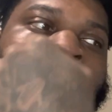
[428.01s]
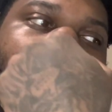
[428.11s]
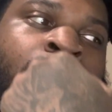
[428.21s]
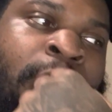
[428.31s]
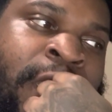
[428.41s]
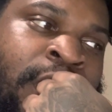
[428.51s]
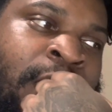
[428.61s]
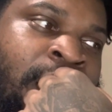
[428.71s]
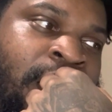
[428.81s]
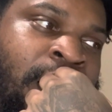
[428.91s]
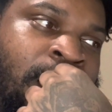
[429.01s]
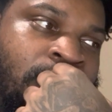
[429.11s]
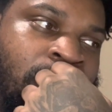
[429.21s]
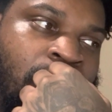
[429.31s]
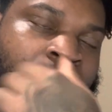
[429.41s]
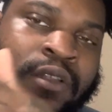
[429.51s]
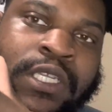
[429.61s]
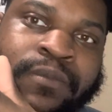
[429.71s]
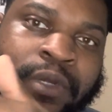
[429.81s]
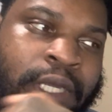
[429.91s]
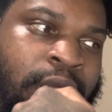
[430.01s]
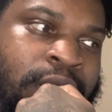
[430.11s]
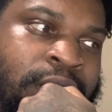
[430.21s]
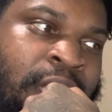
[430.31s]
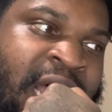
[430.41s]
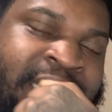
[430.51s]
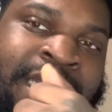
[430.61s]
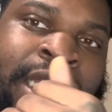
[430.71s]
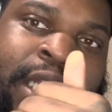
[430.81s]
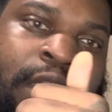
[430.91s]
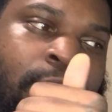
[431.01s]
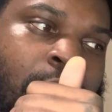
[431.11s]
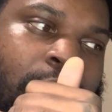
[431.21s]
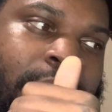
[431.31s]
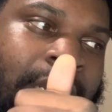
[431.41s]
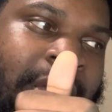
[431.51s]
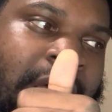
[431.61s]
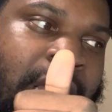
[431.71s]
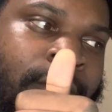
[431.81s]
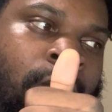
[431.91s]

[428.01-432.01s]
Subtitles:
All right. And all these plays I did end up calling live